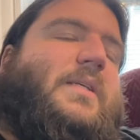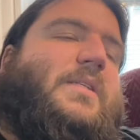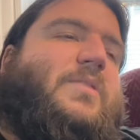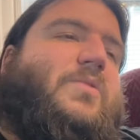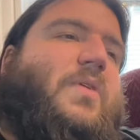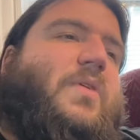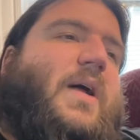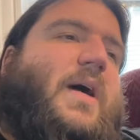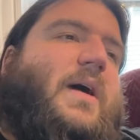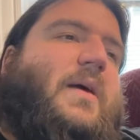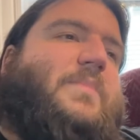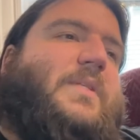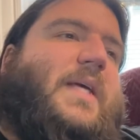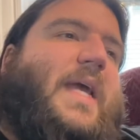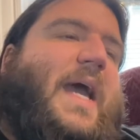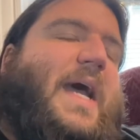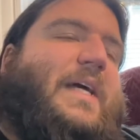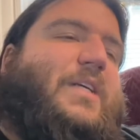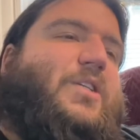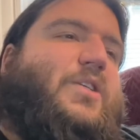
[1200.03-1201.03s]
crimes
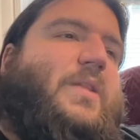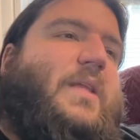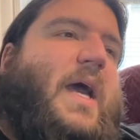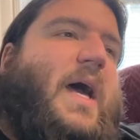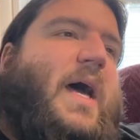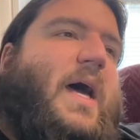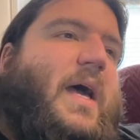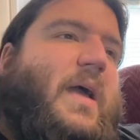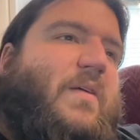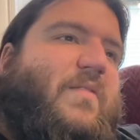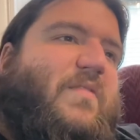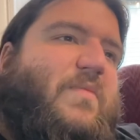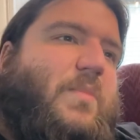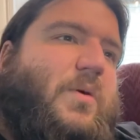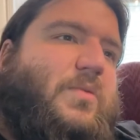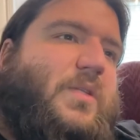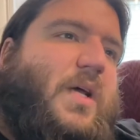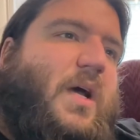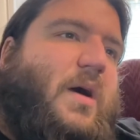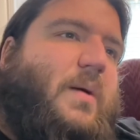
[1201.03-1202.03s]
catch the eye of
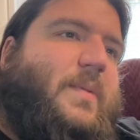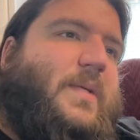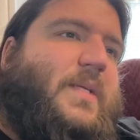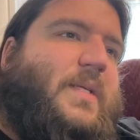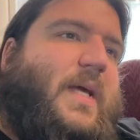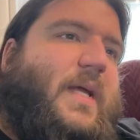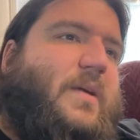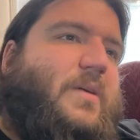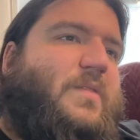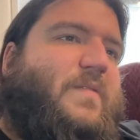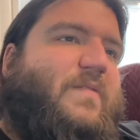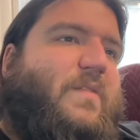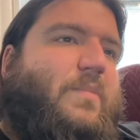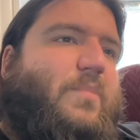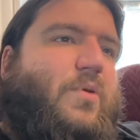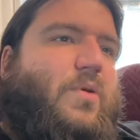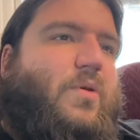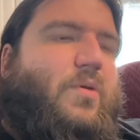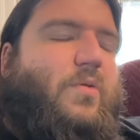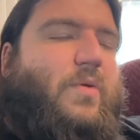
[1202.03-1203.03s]
most commentators of the
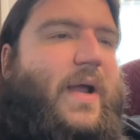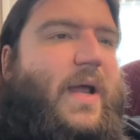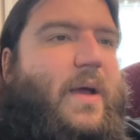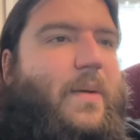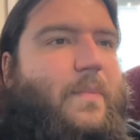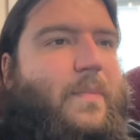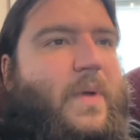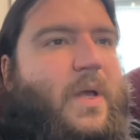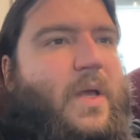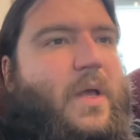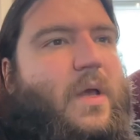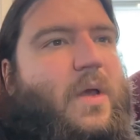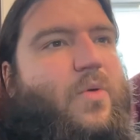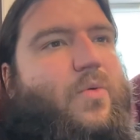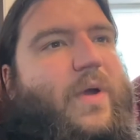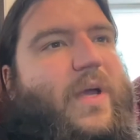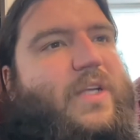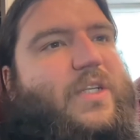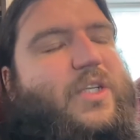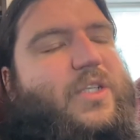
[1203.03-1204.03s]
program,
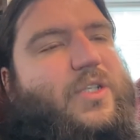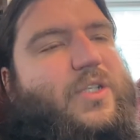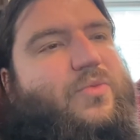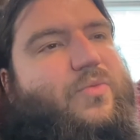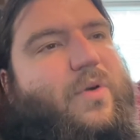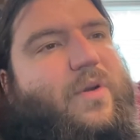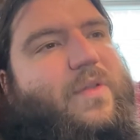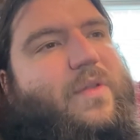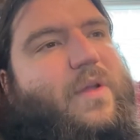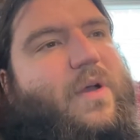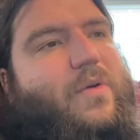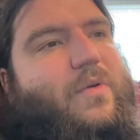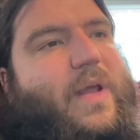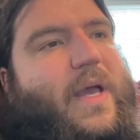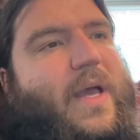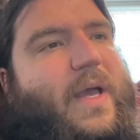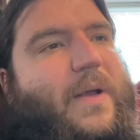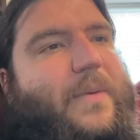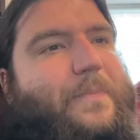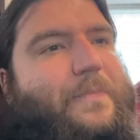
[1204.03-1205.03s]
which, it's worth
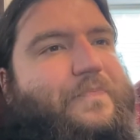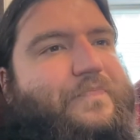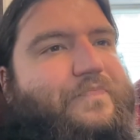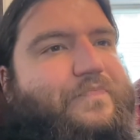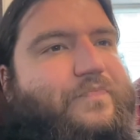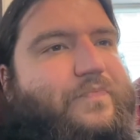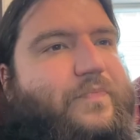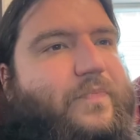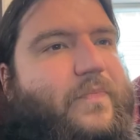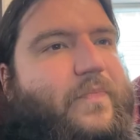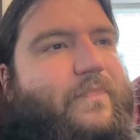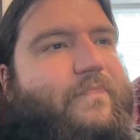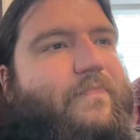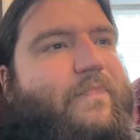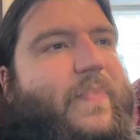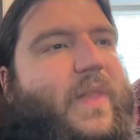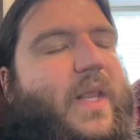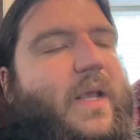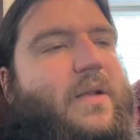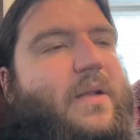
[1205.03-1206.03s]
noting,
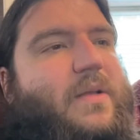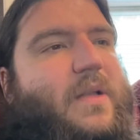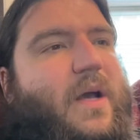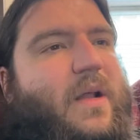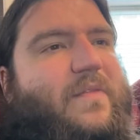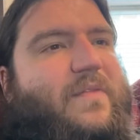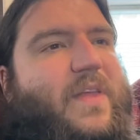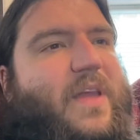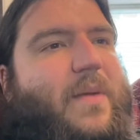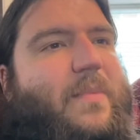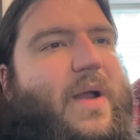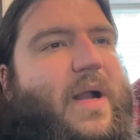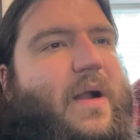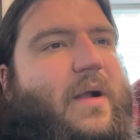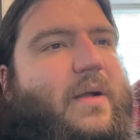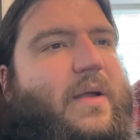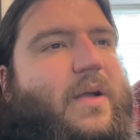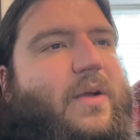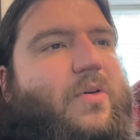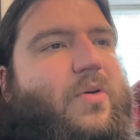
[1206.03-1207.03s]
none of the
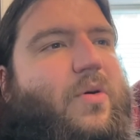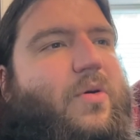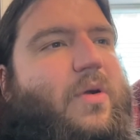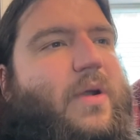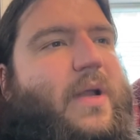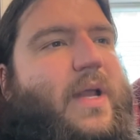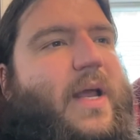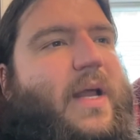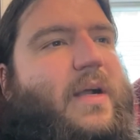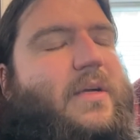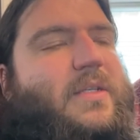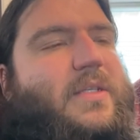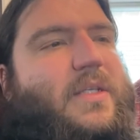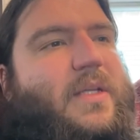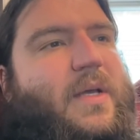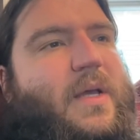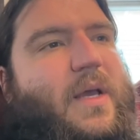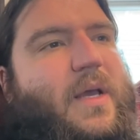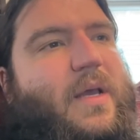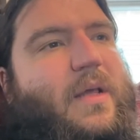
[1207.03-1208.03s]
American
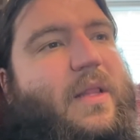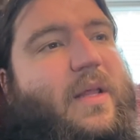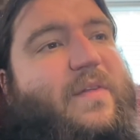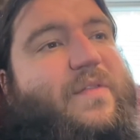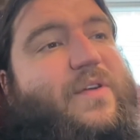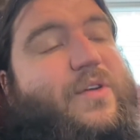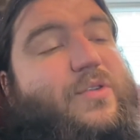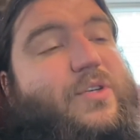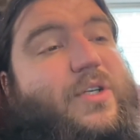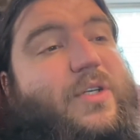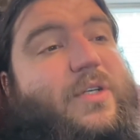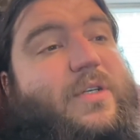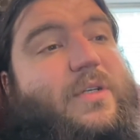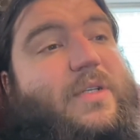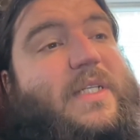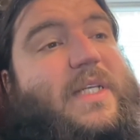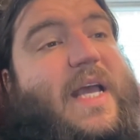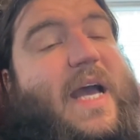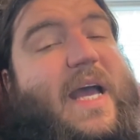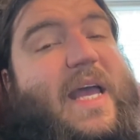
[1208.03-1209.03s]
coordinators, like future
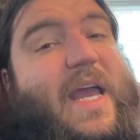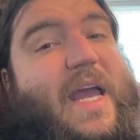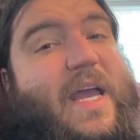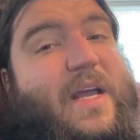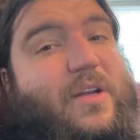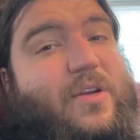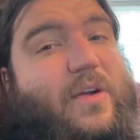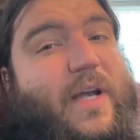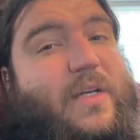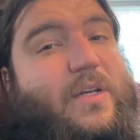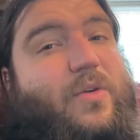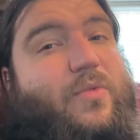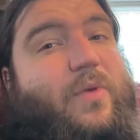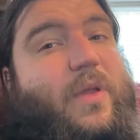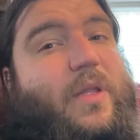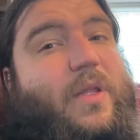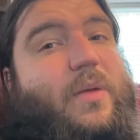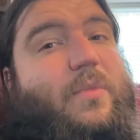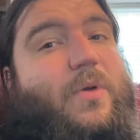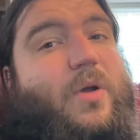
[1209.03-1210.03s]
CIA Director
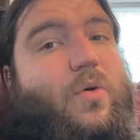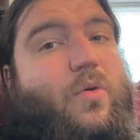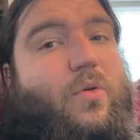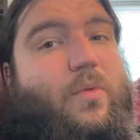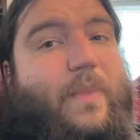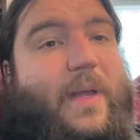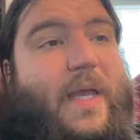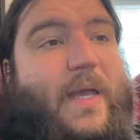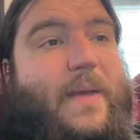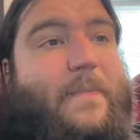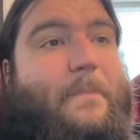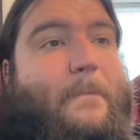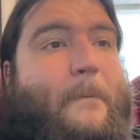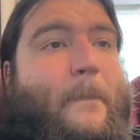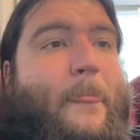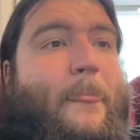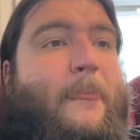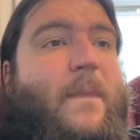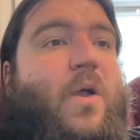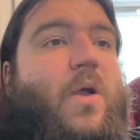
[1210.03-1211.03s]
William Colby,
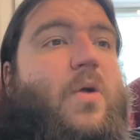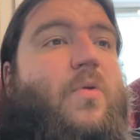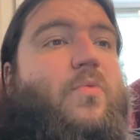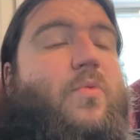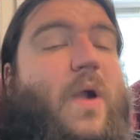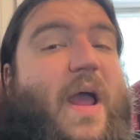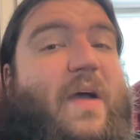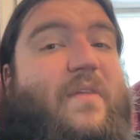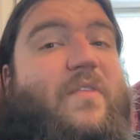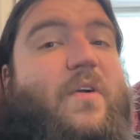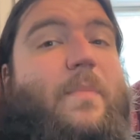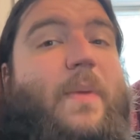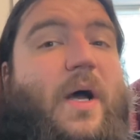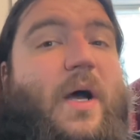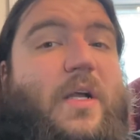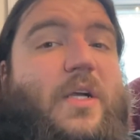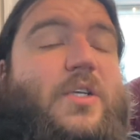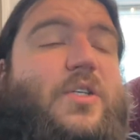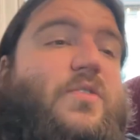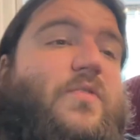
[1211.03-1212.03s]
were ever
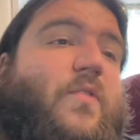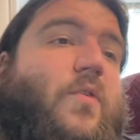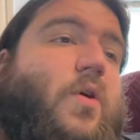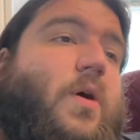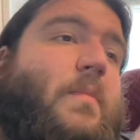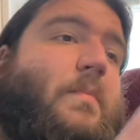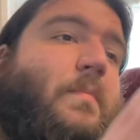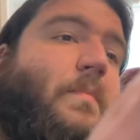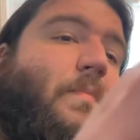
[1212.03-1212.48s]
punished for.